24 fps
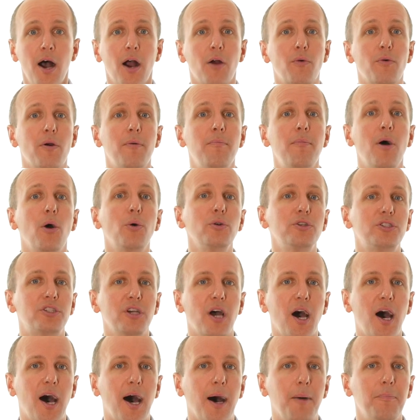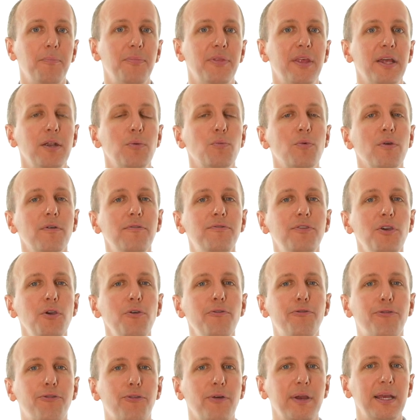a remote job, then
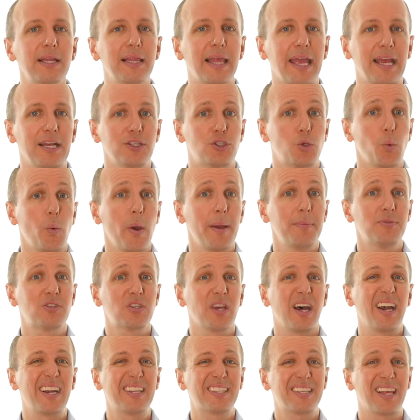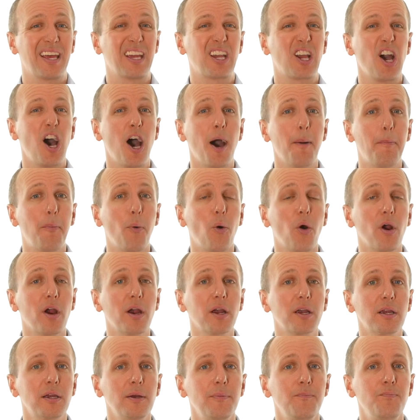review freelance websites like
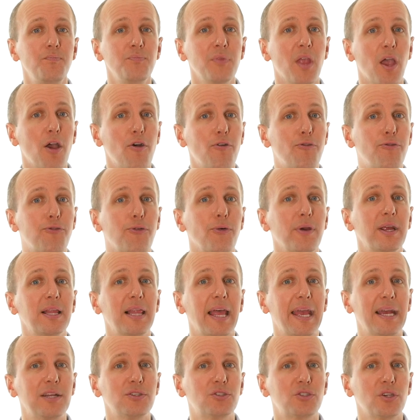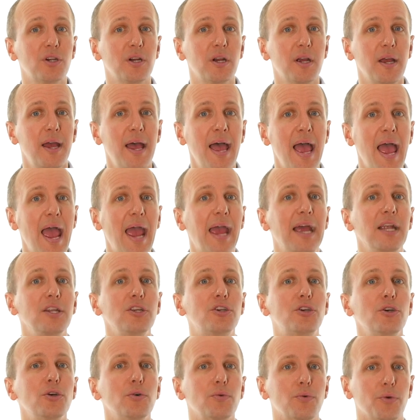Upwork, Freelancer,
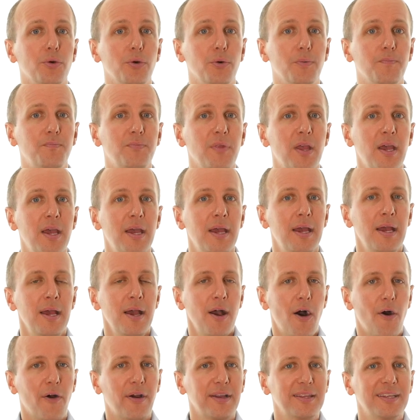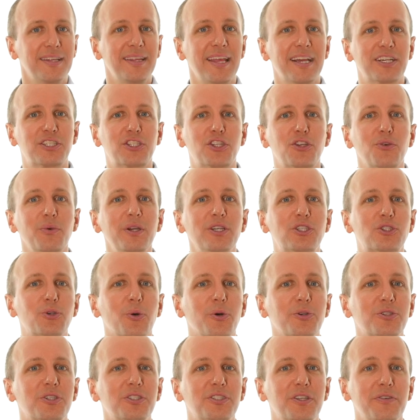and Guru. All right, the next 3
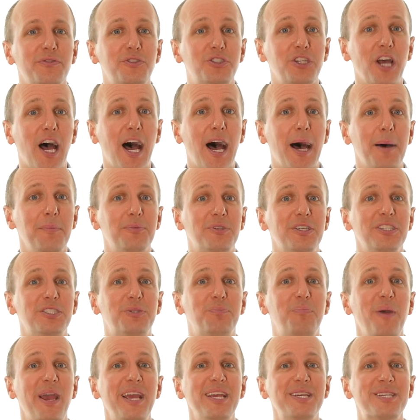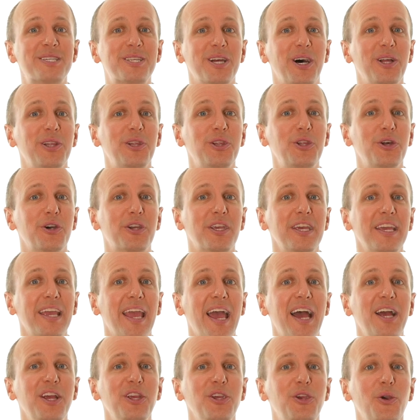sources of jobs is based on
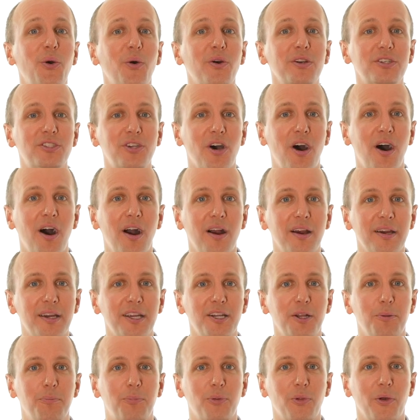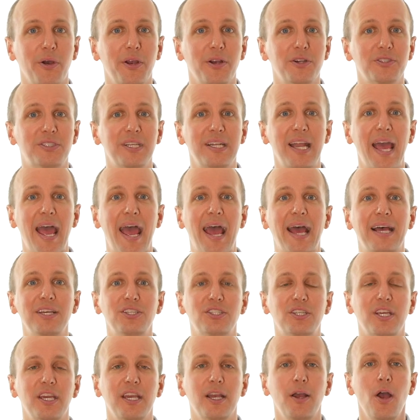looking at your target employers and
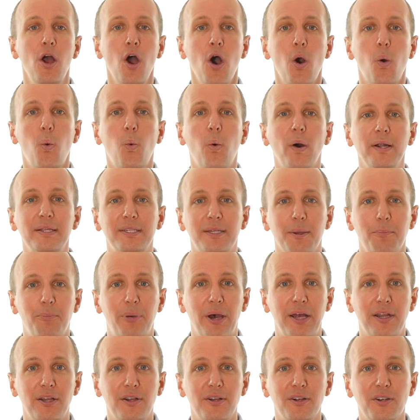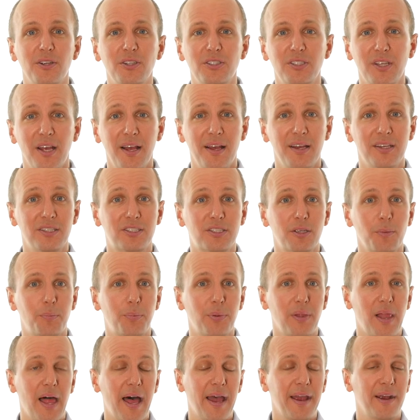asking what competitors,
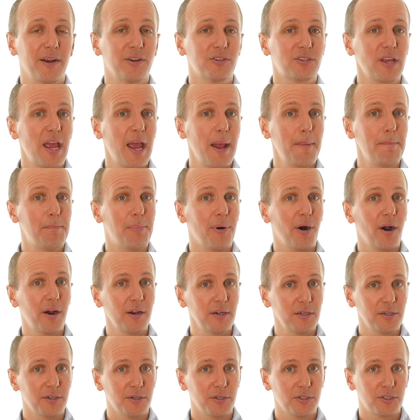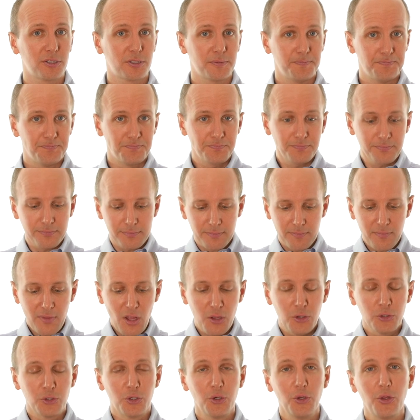suppliers, and partners
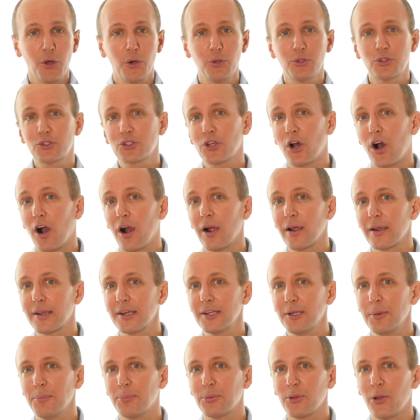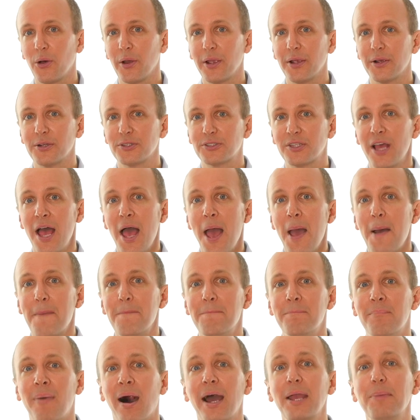to those target employers
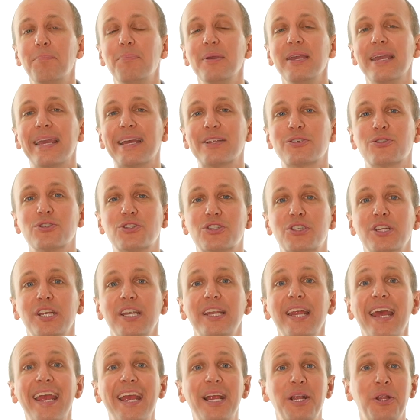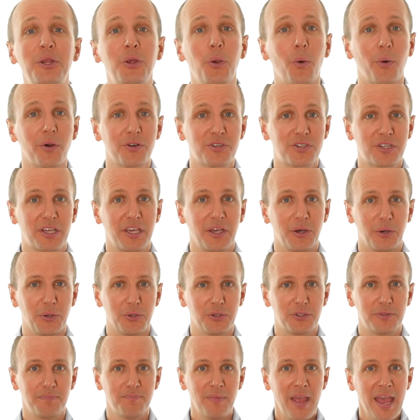might be interested in your
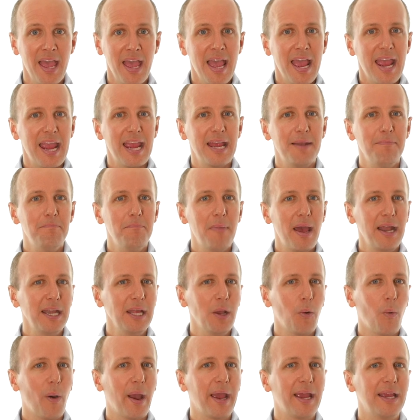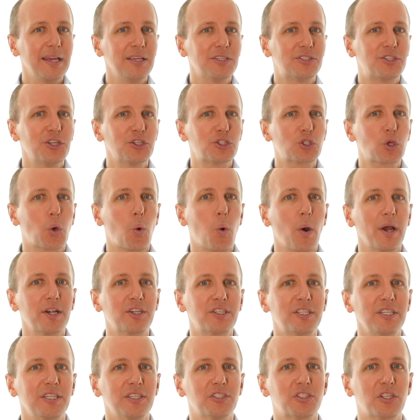skills. In many ways, this
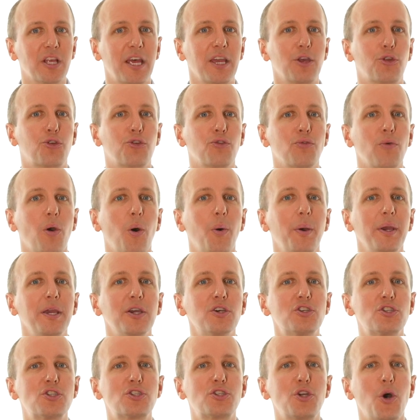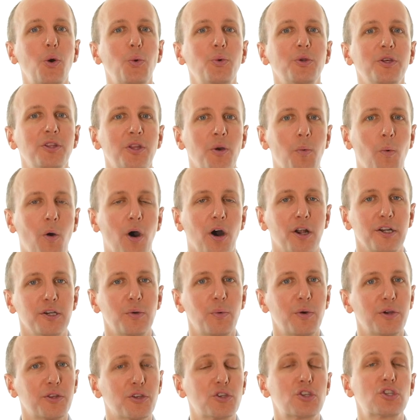question is like throwing a stone in the water
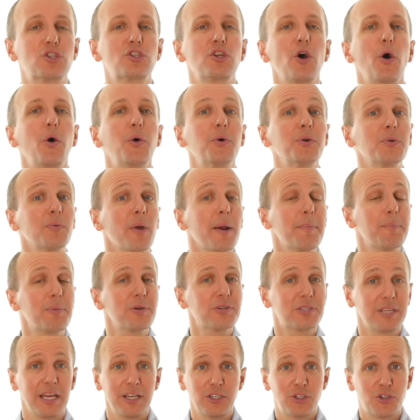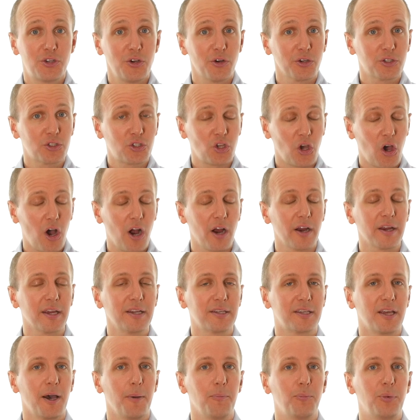where the stone represents your
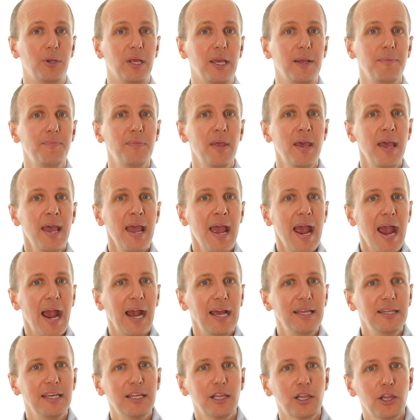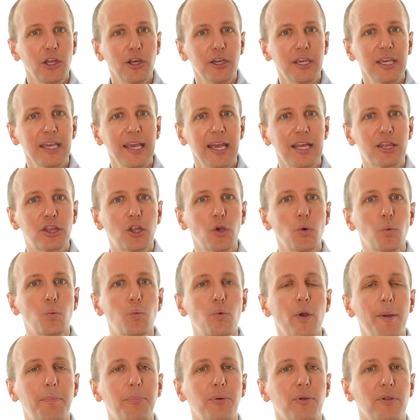target company, and then looking at the
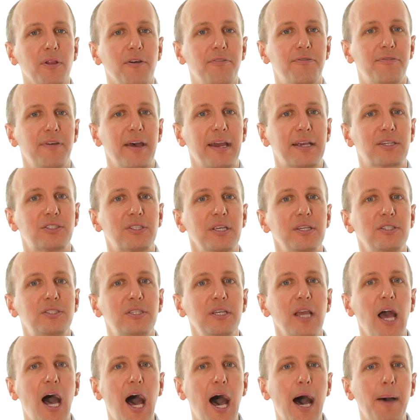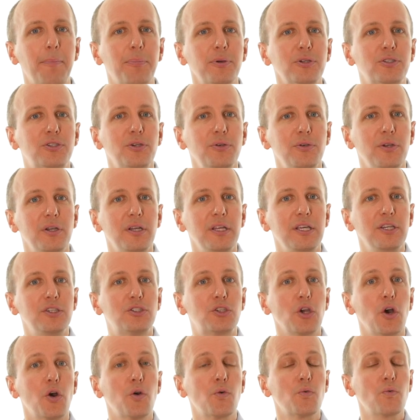ripple effects as the
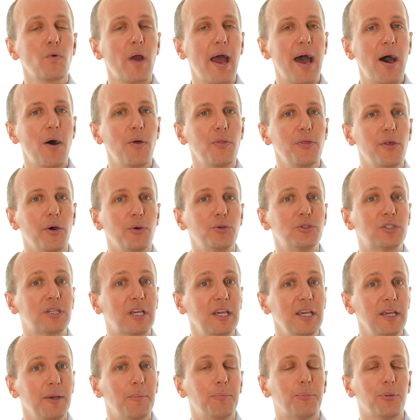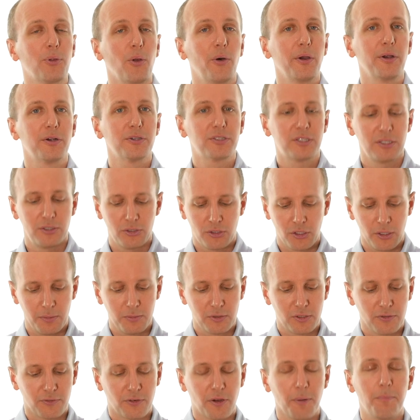opportunities around those key employers in
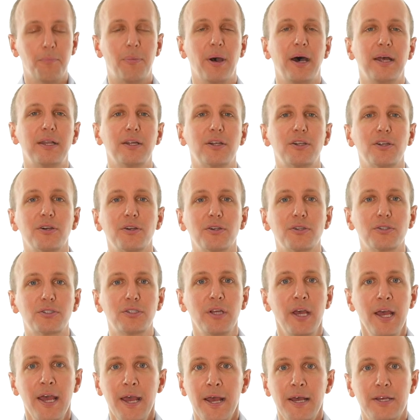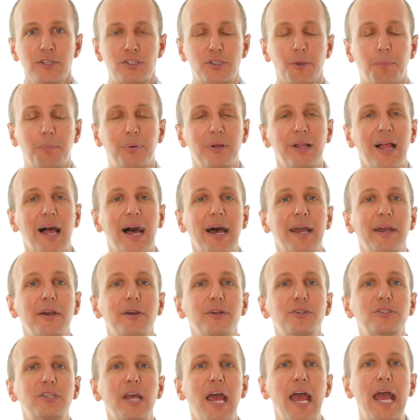terms of competitors,
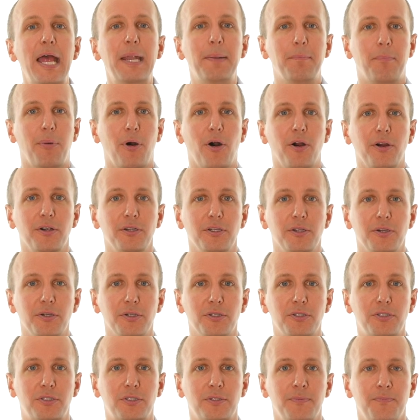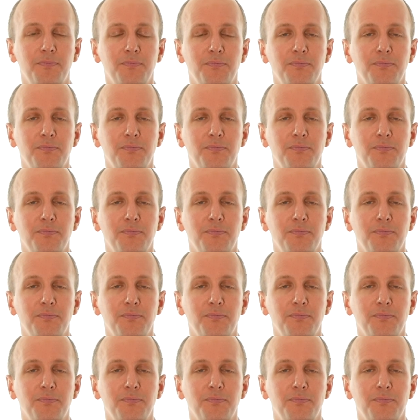suppliers, and partners.